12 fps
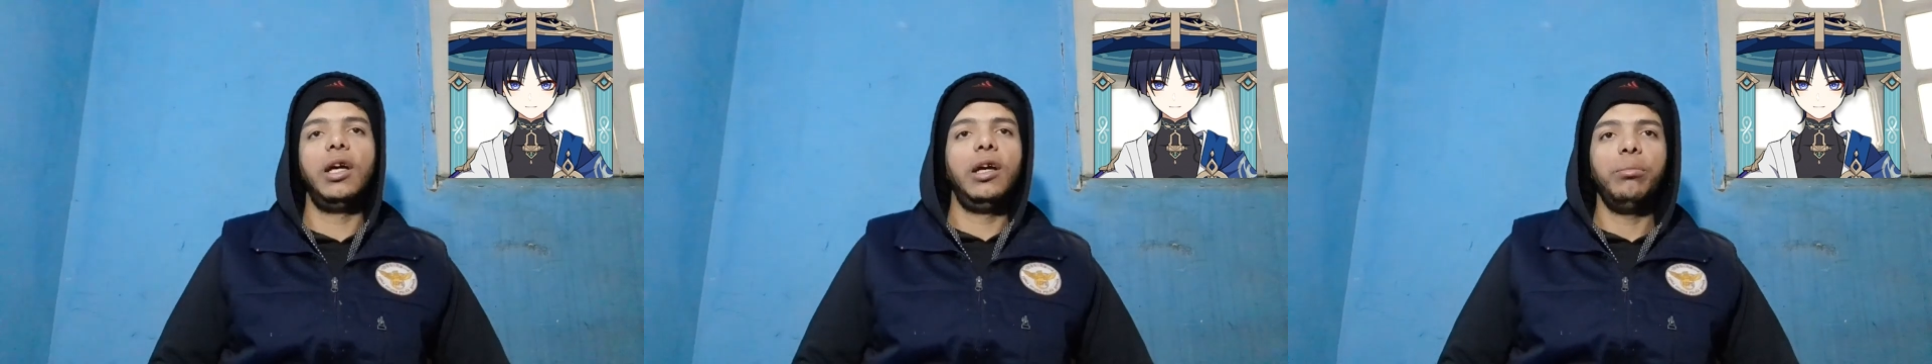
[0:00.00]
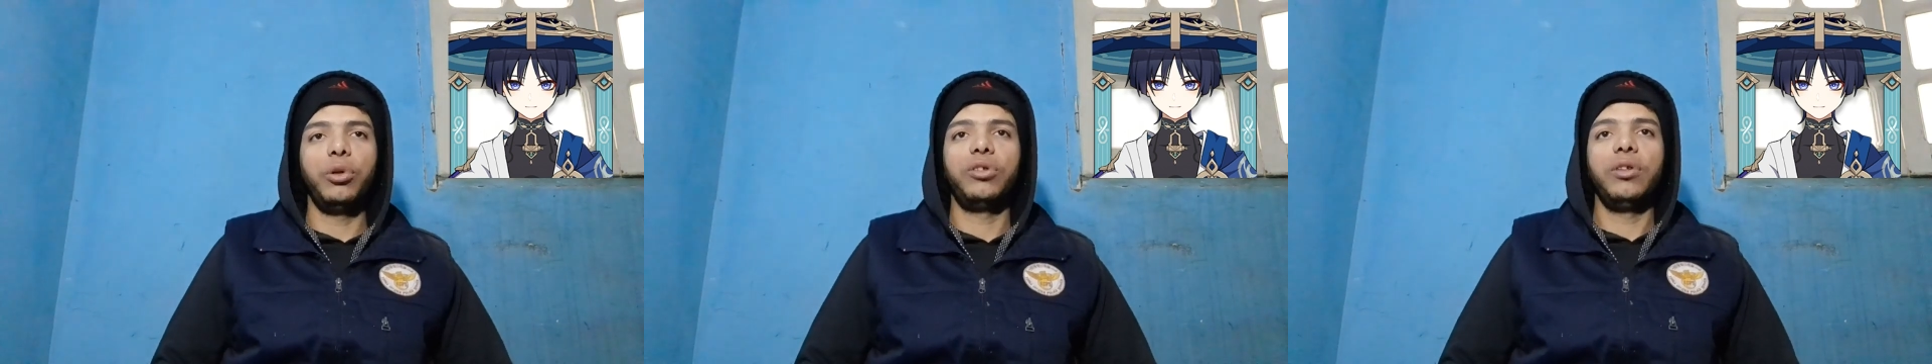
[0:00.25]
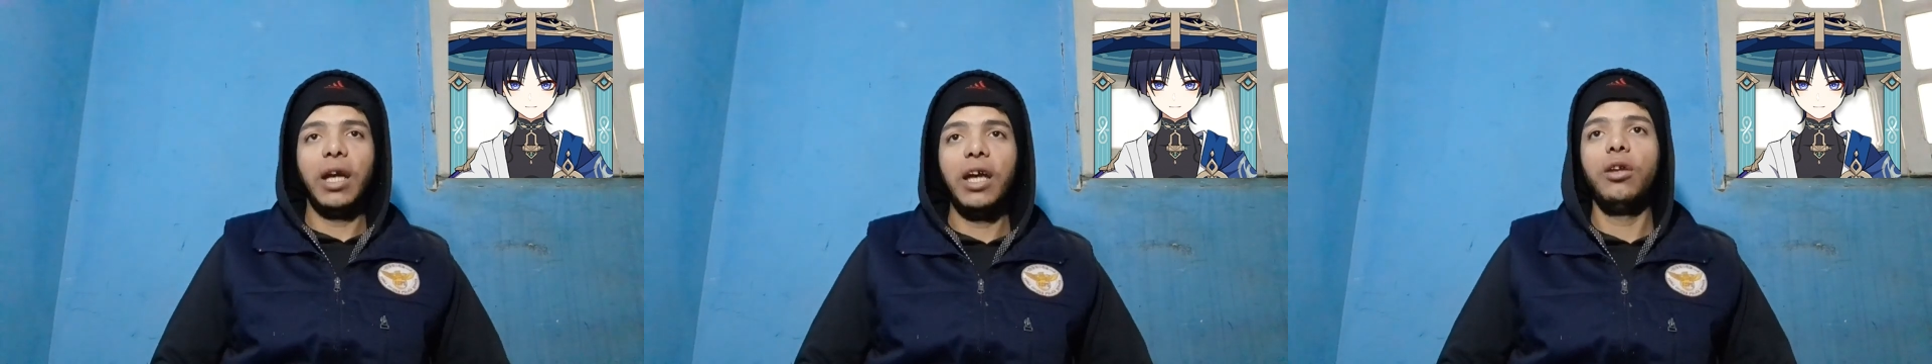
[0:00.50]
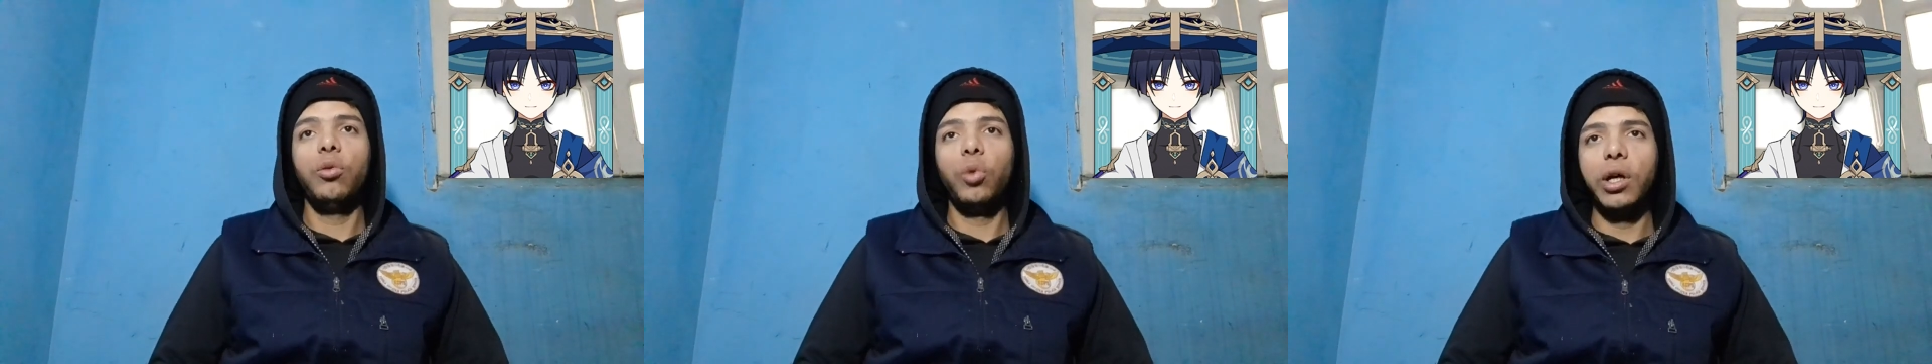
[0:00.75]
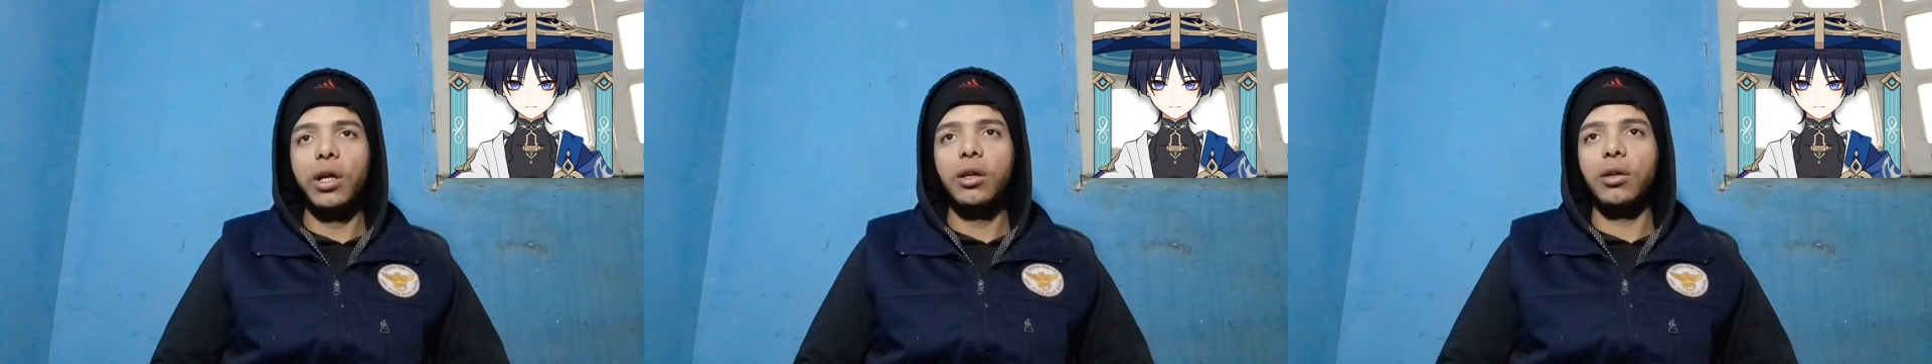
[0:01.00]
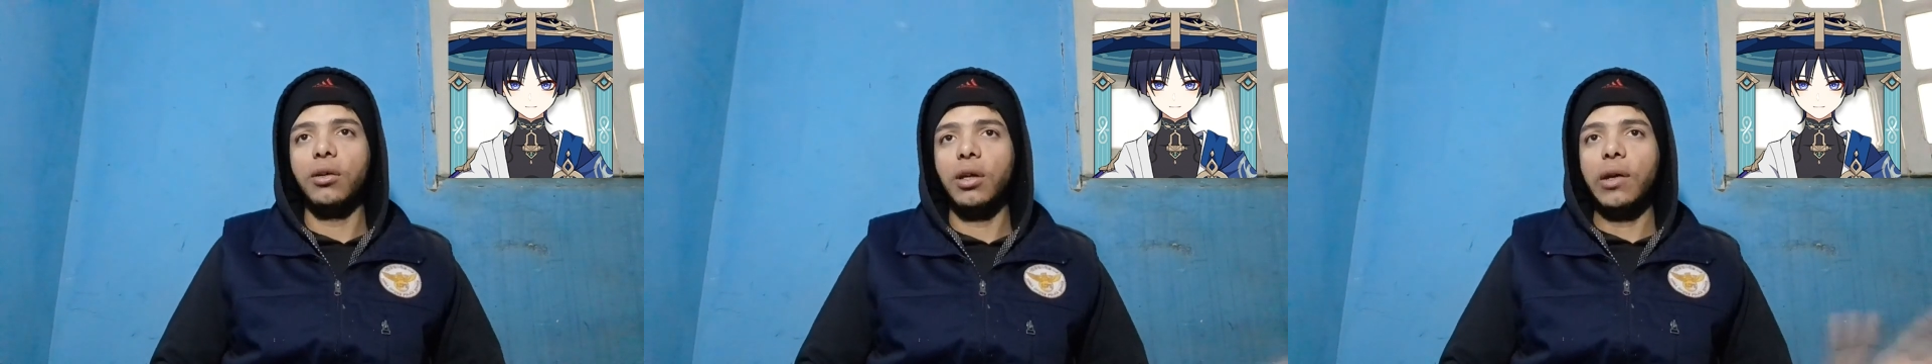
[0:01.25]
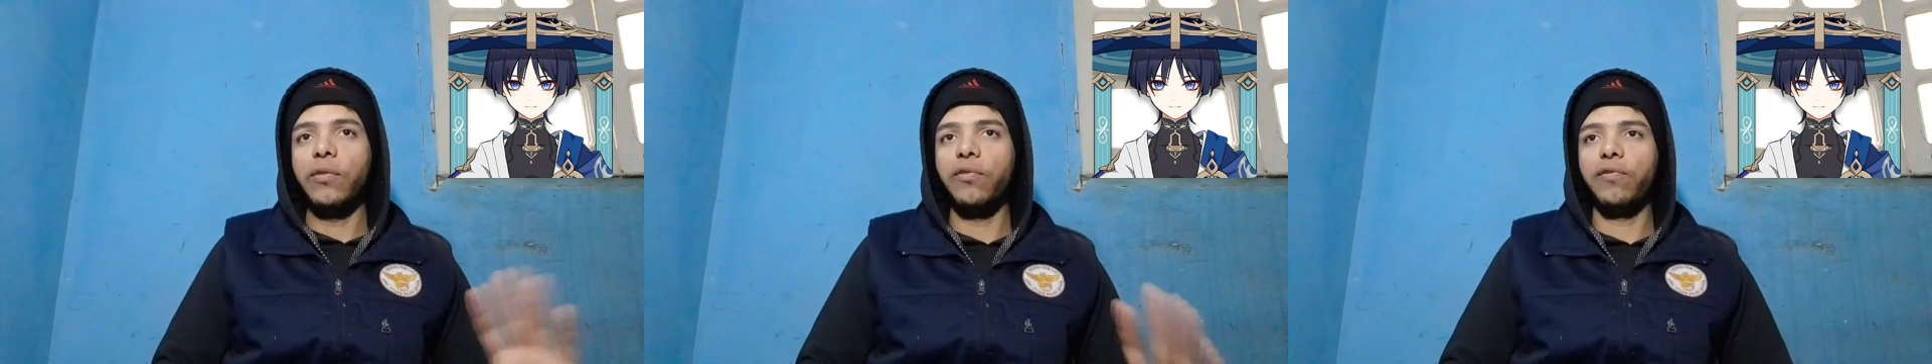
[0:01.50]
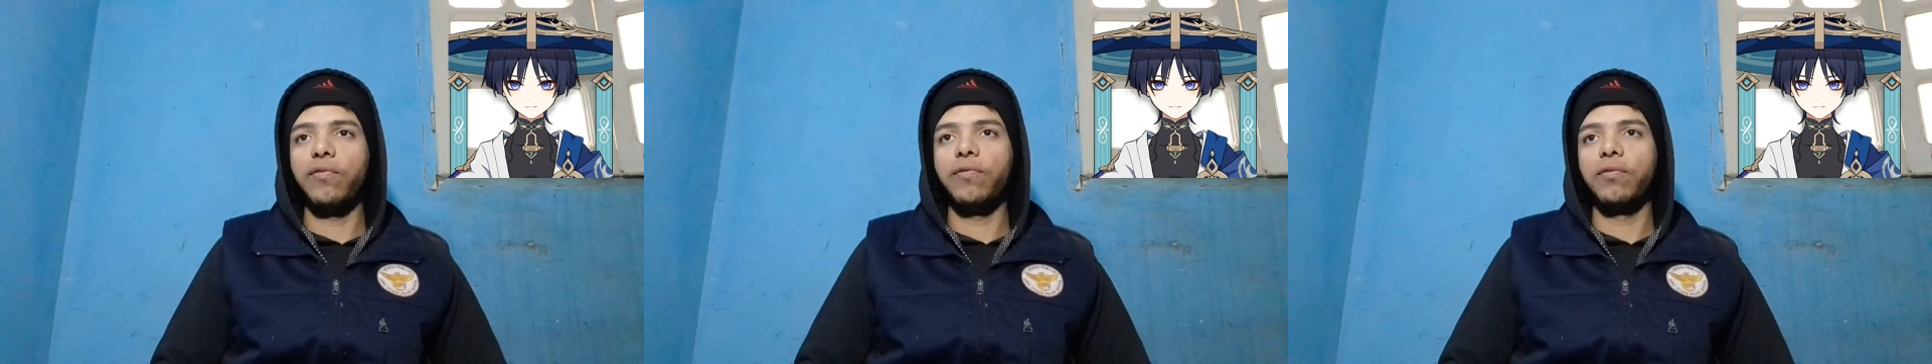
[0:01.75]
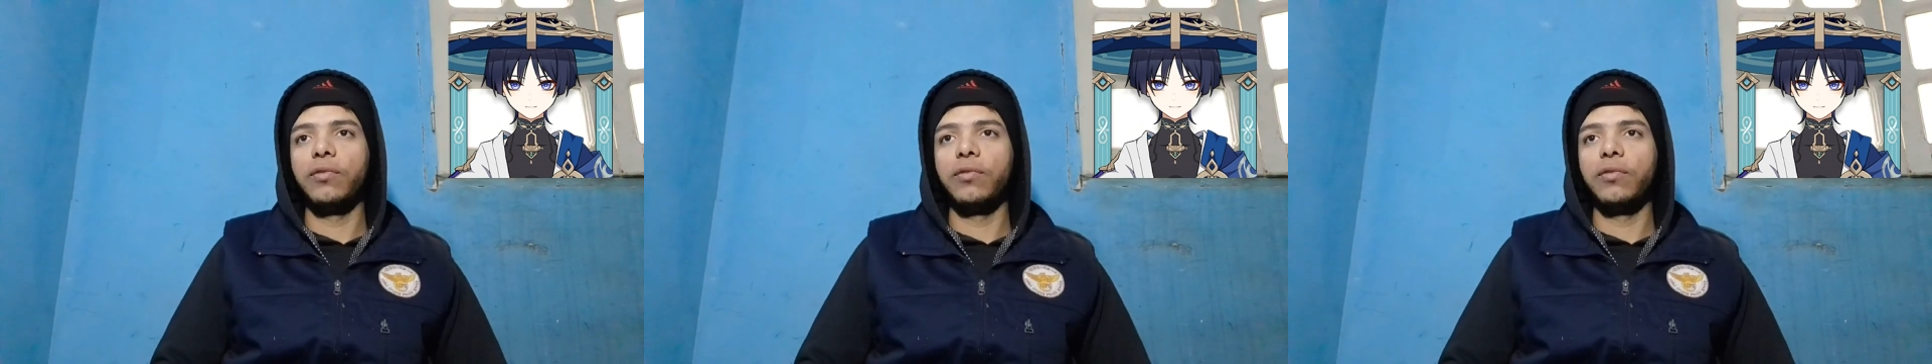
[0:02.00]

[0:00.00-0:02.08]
But anyway, if